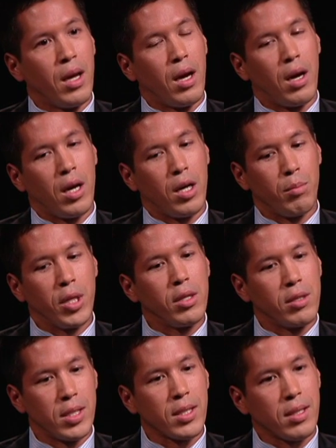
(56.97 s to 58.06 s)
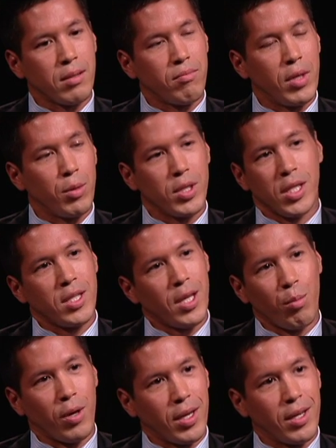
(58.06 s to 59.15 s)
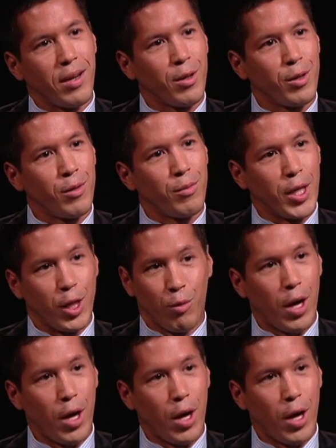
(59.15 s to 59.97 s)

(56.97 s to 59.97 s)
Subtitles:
and it was just separate. You when you were